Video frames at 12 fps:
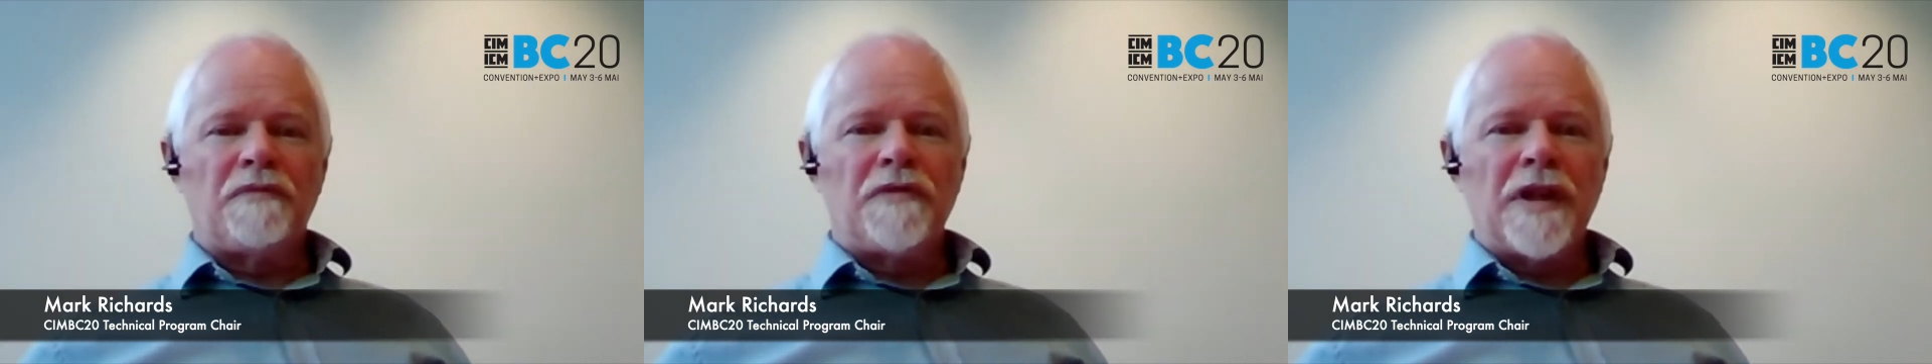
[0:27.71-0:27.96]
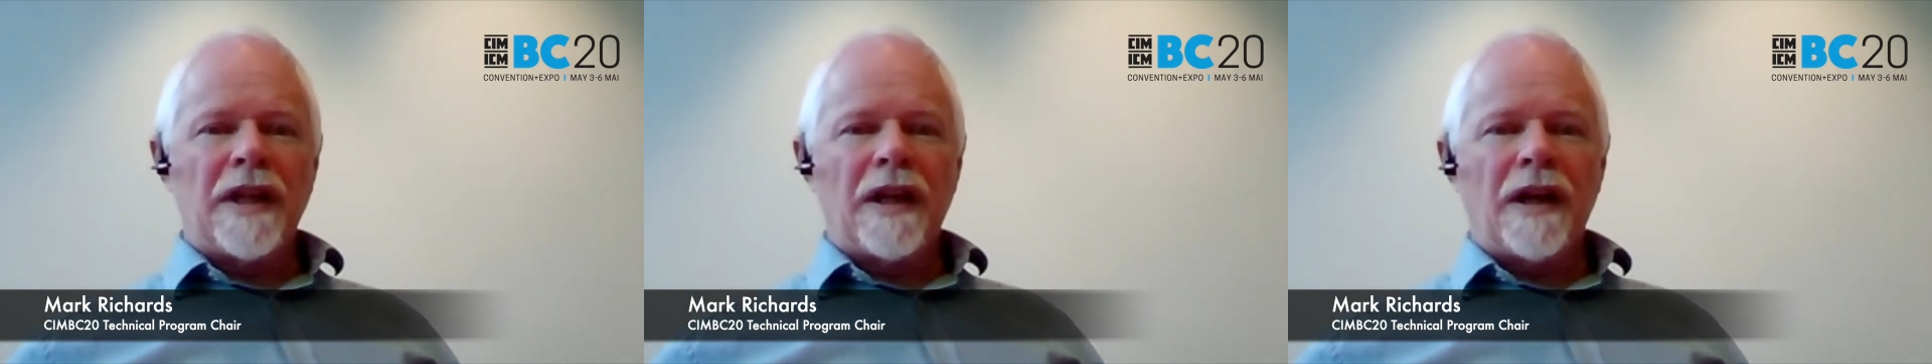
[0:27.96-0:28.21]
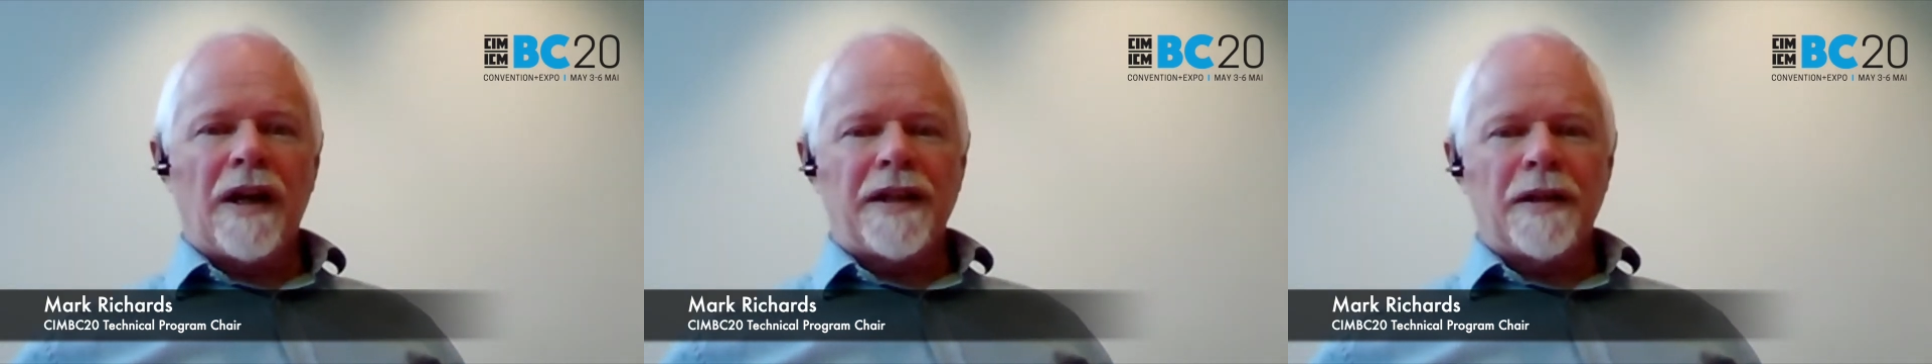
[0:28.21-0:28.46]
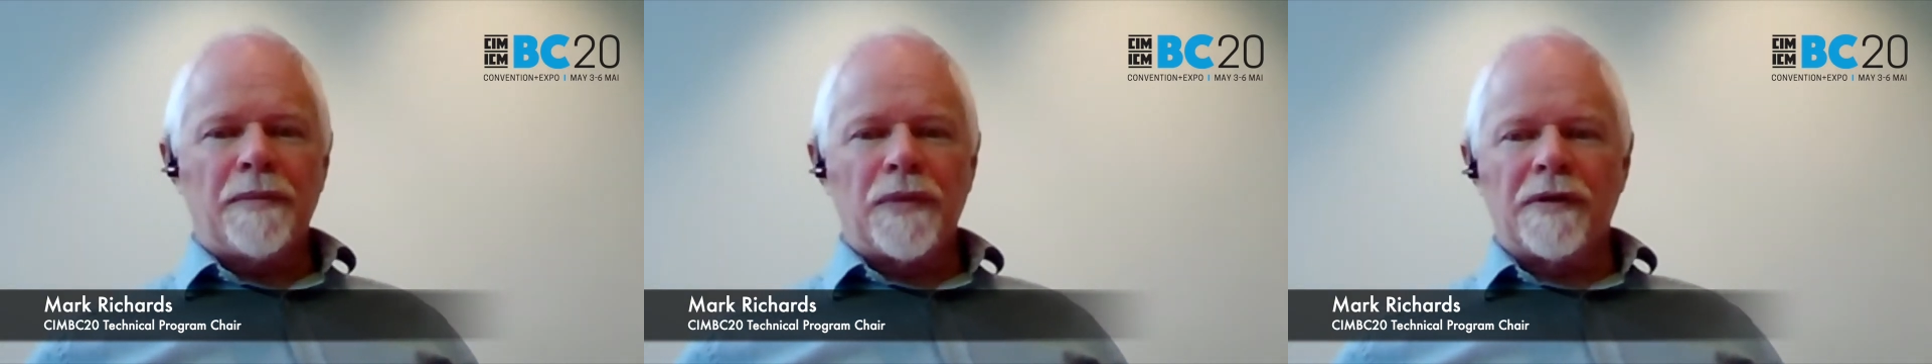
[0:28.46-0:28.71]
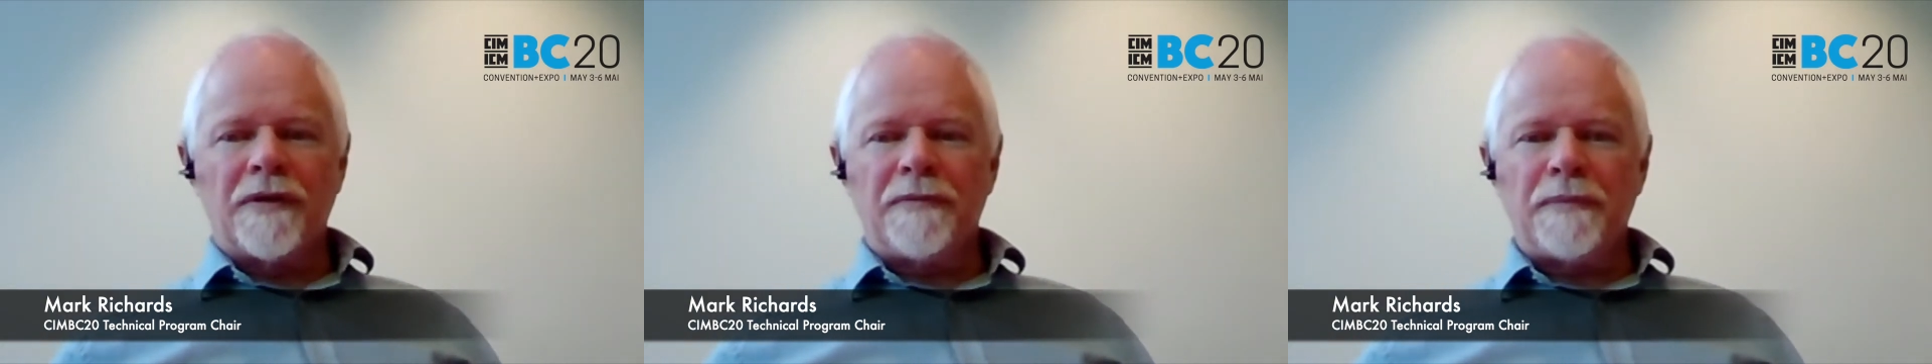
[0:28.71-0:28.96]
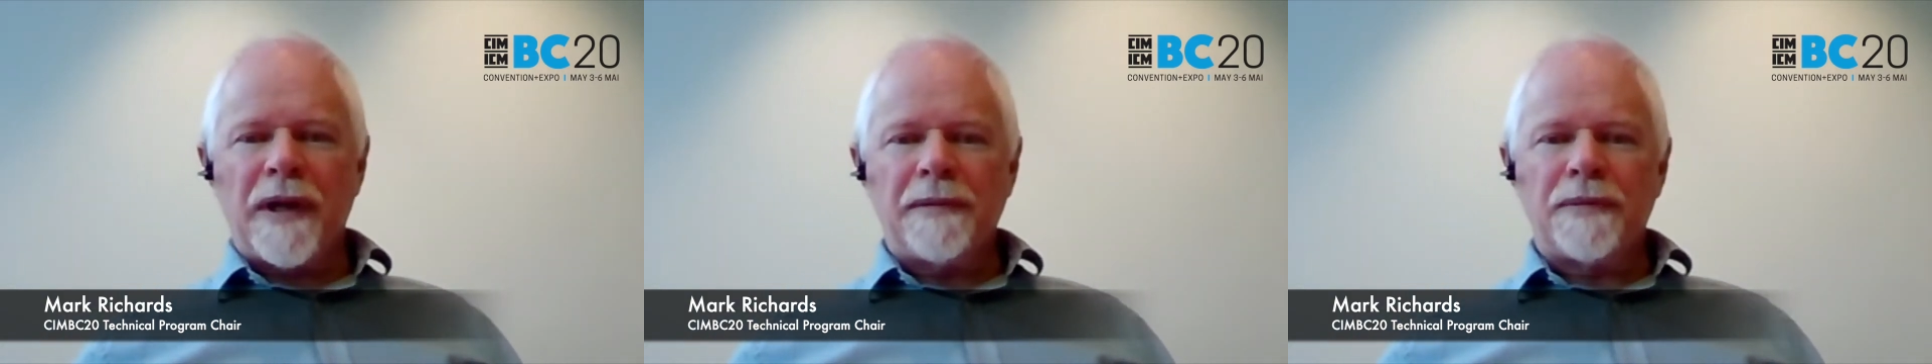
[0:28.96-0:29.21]
really high number
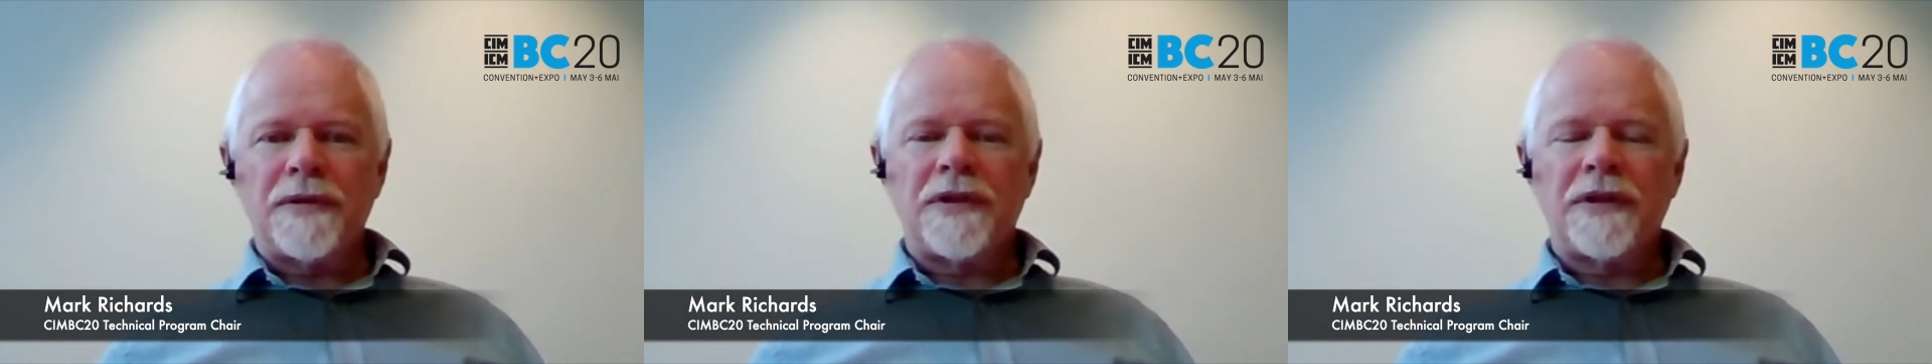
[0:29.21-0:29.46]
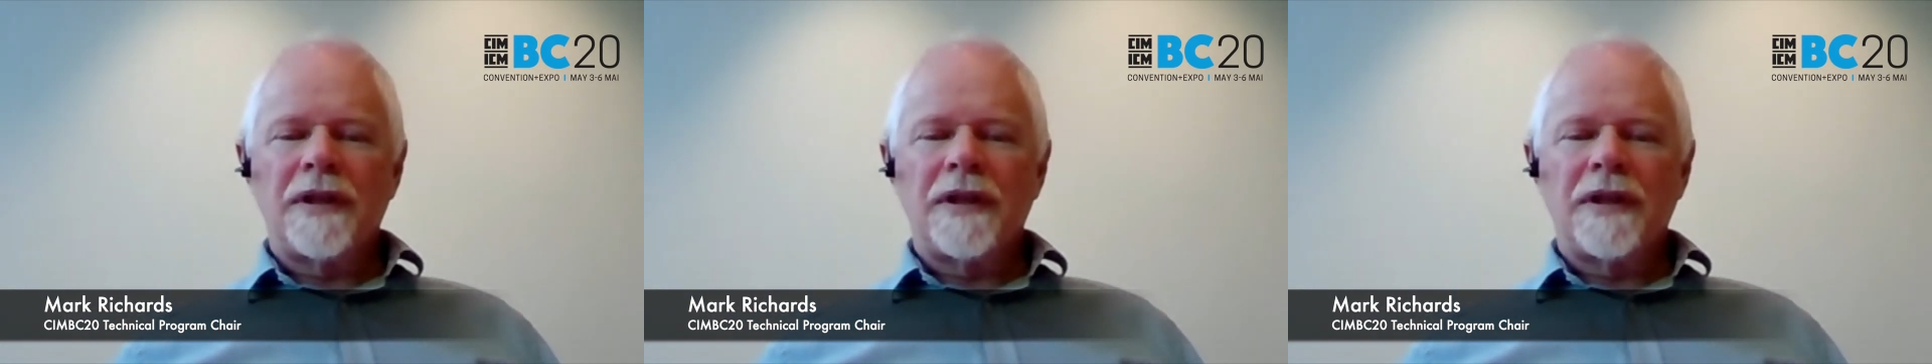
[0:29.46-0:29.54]
of papers.